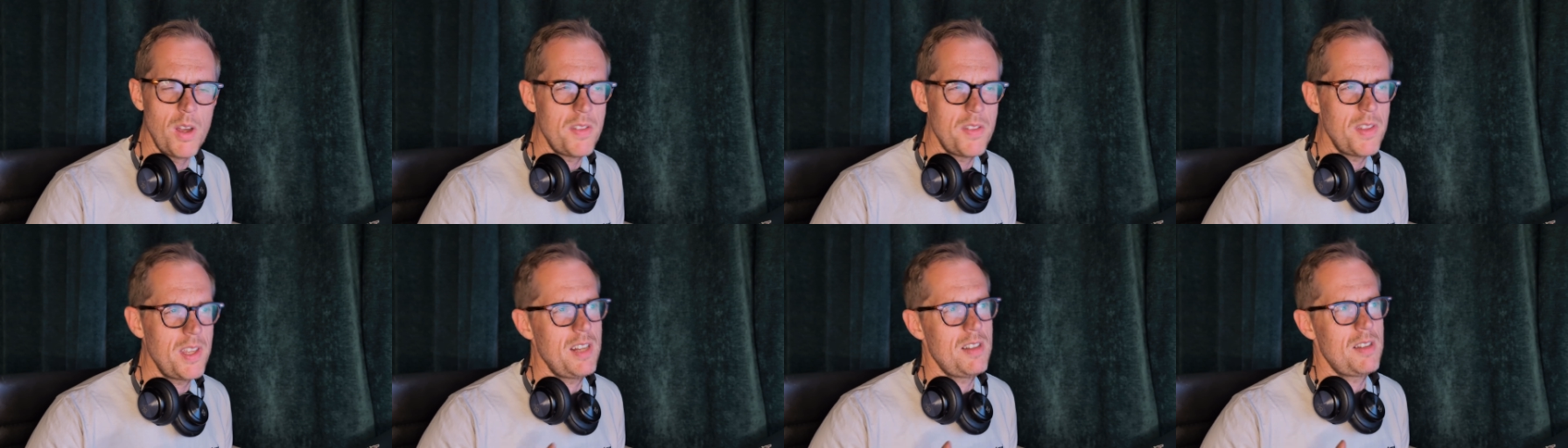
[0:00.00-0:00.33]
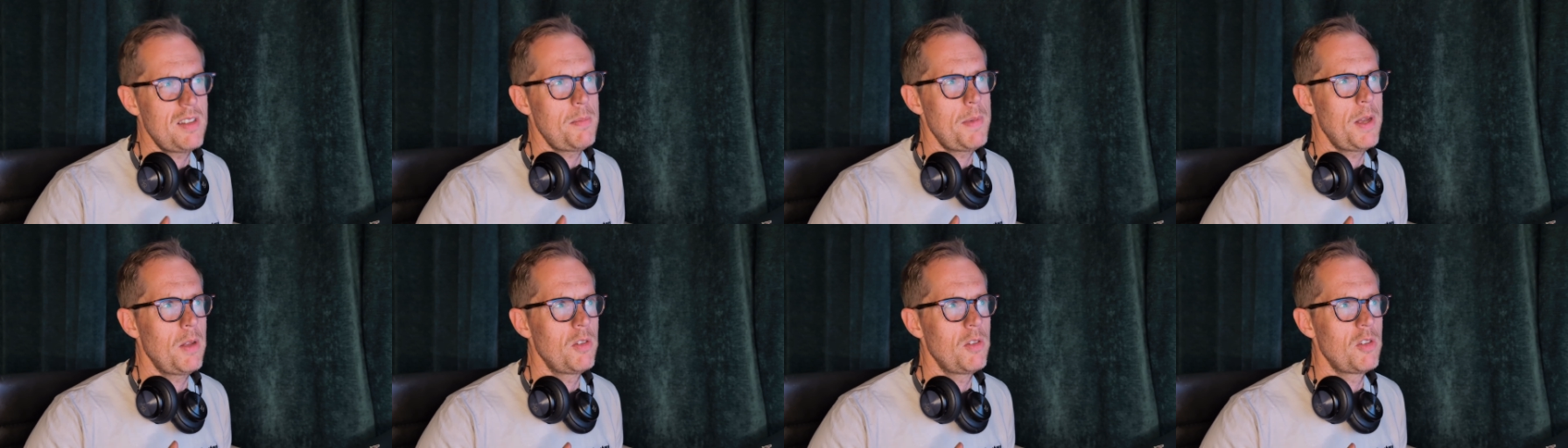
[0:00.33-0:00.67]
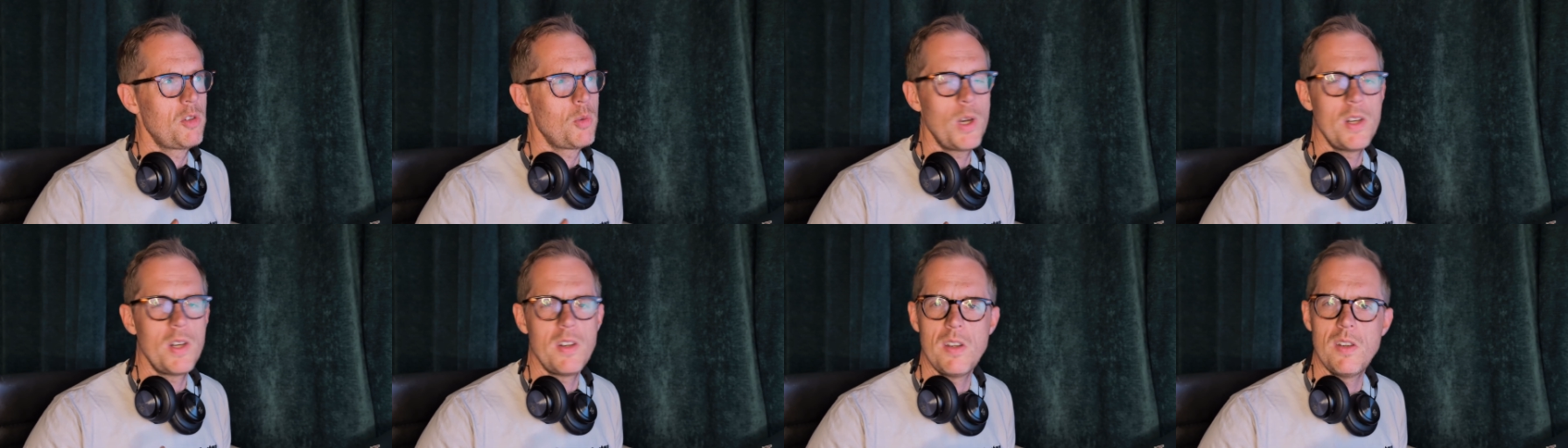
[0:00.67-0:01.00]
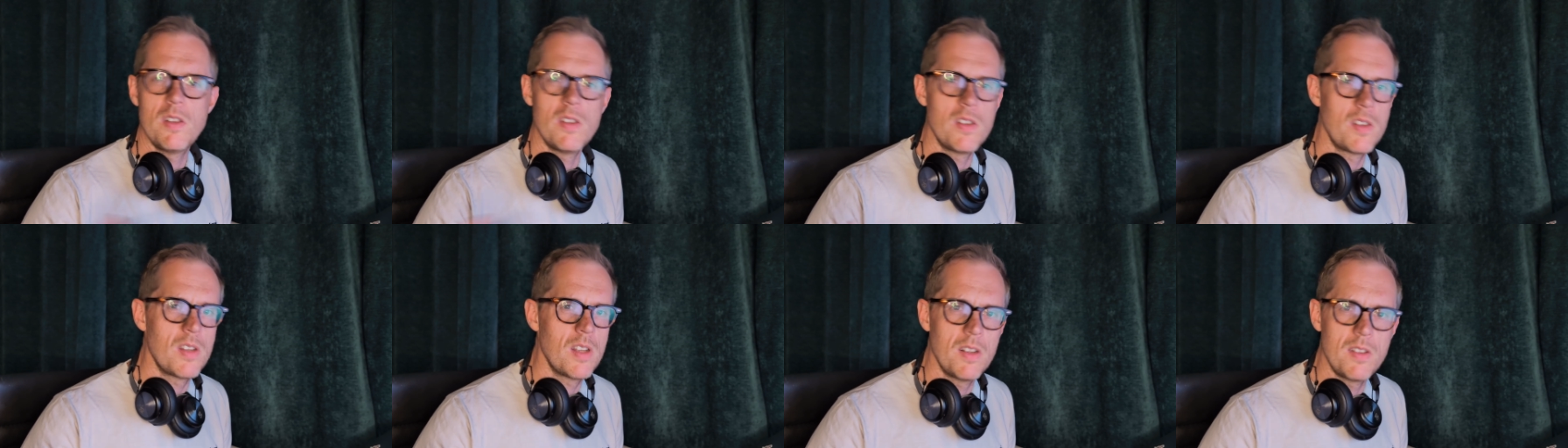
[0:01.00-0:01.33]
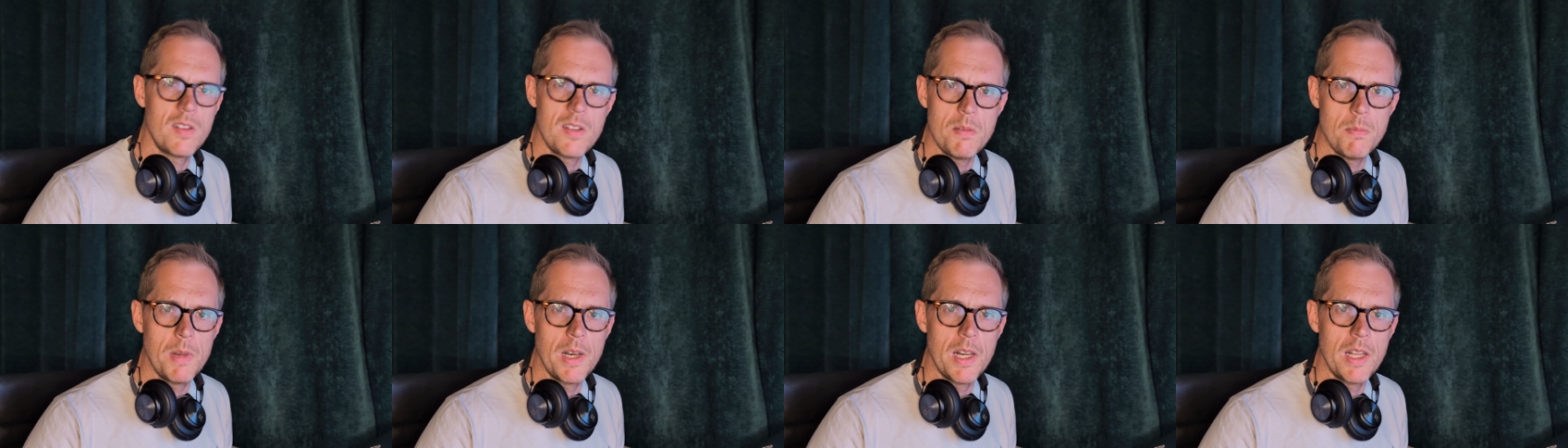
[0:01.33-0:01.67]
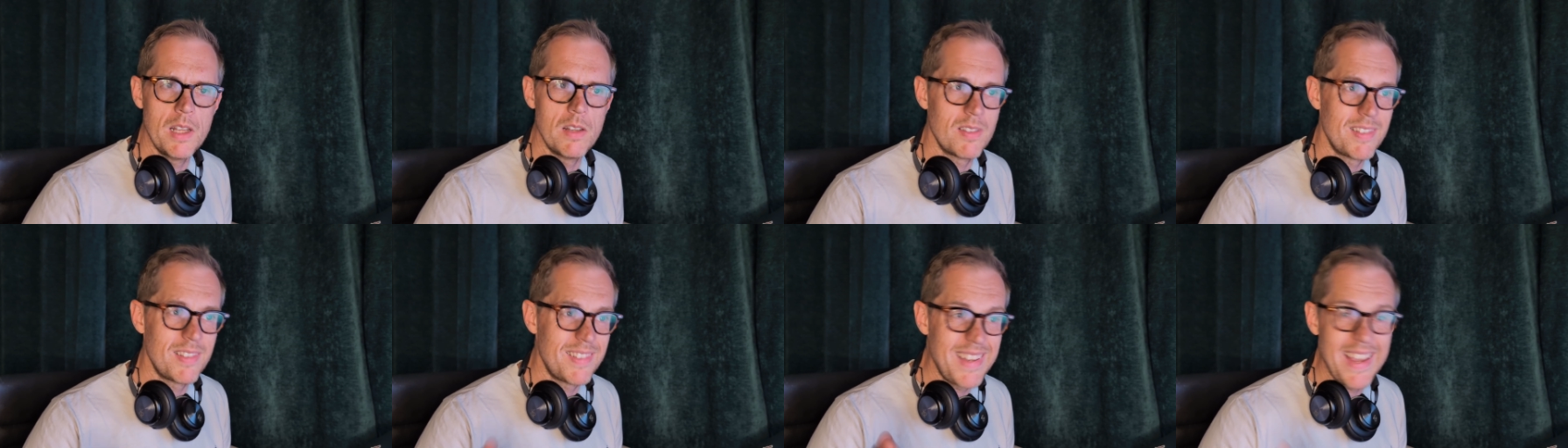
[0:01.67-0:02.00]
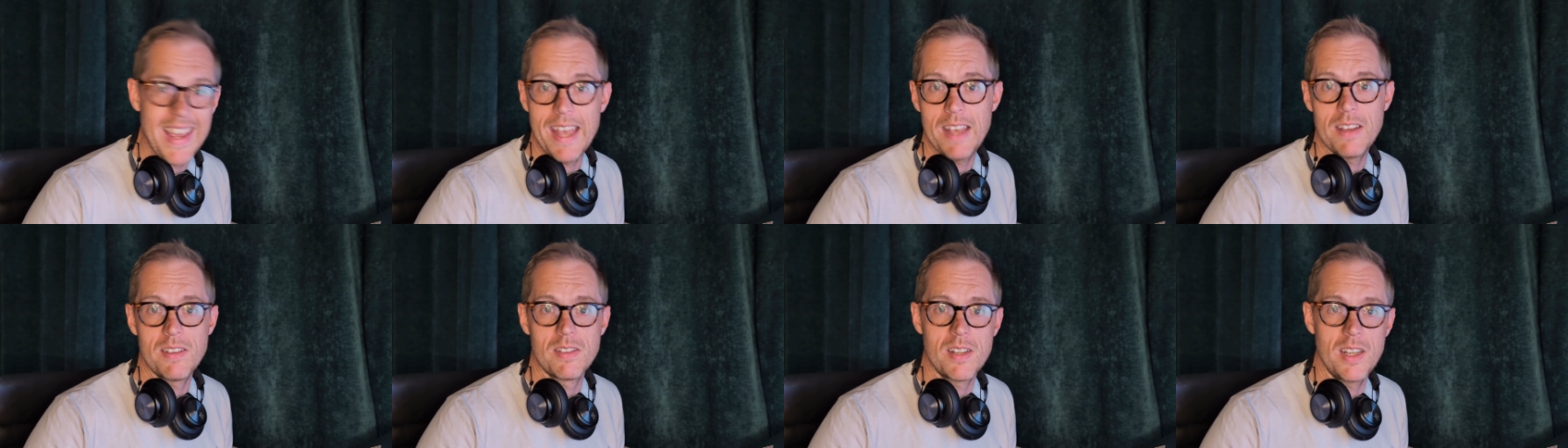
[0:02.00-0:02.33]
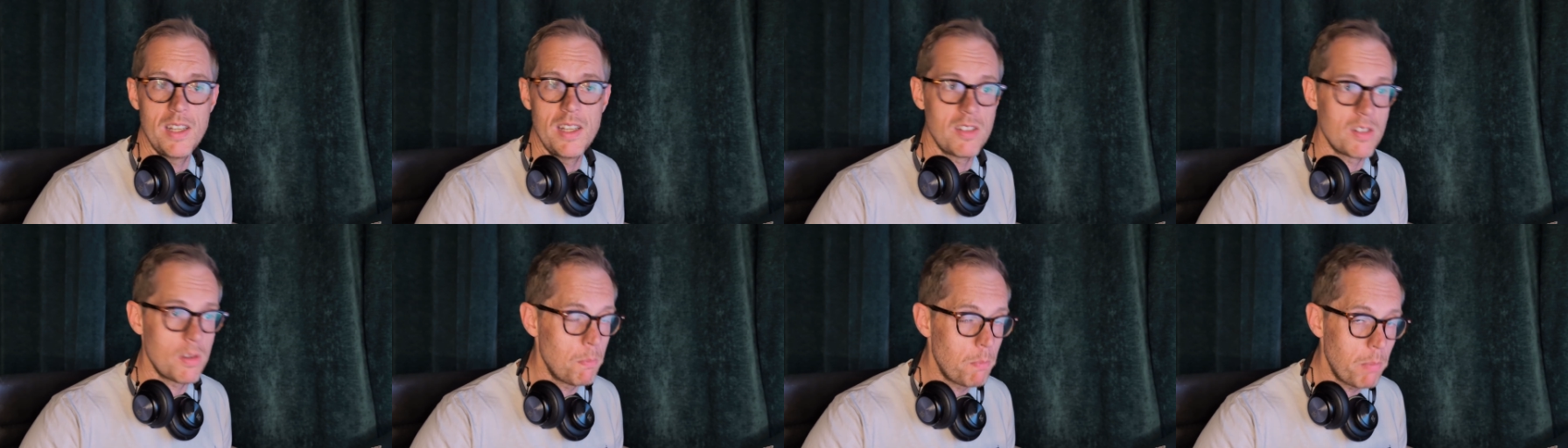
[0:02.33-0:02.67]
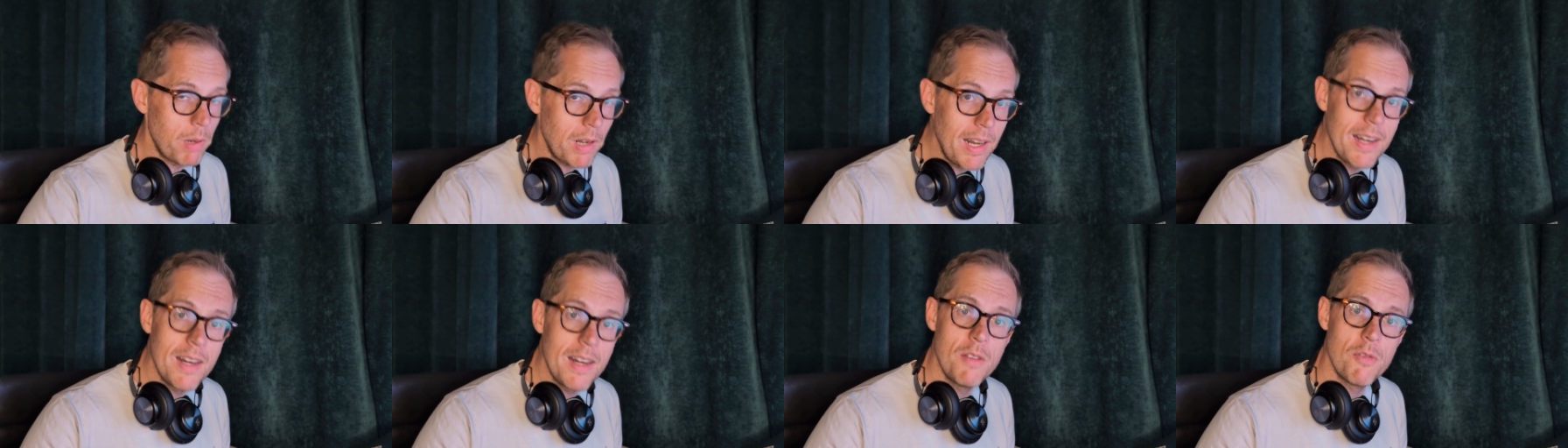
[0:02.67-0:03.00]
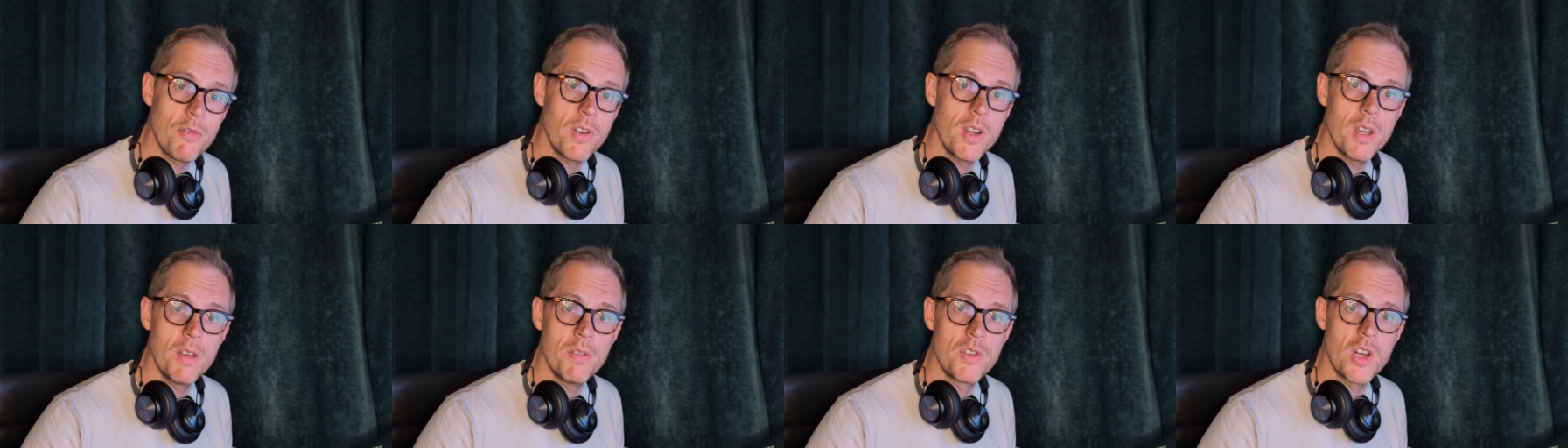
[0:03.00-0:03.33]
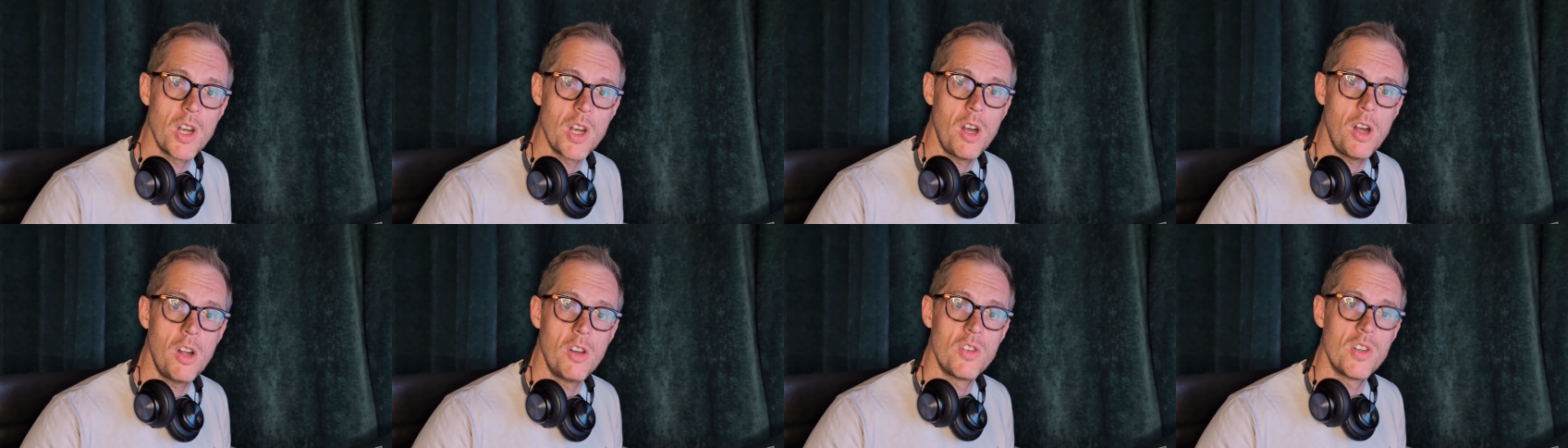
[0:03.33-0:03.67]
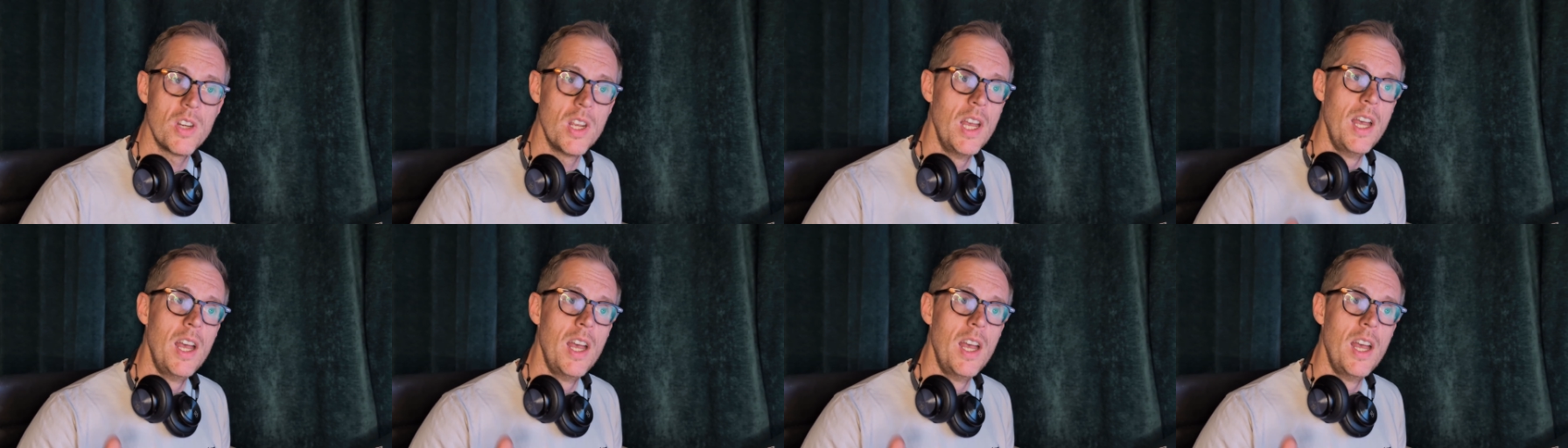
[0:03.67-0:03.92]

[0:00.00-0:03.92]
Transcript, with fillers: I think it's about 20 to 30 minutes test. It's completely free of charge.